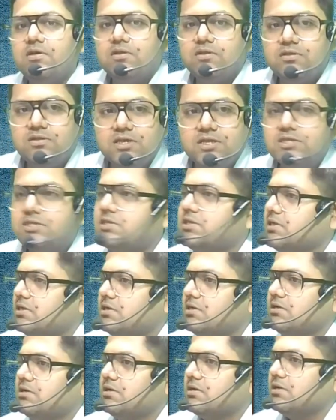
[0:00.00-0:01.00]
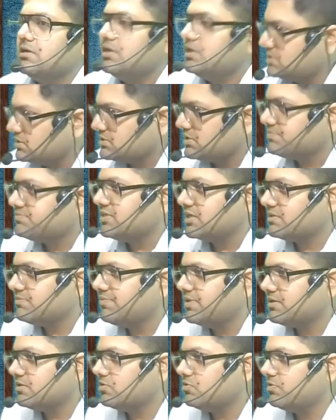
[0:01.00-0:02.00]
This is a subject
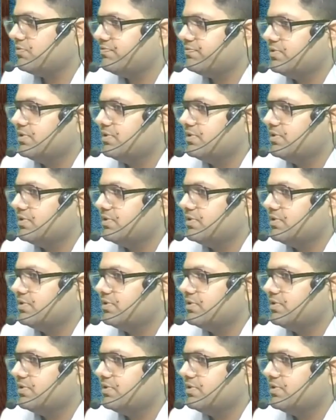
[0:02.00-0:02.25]
matter of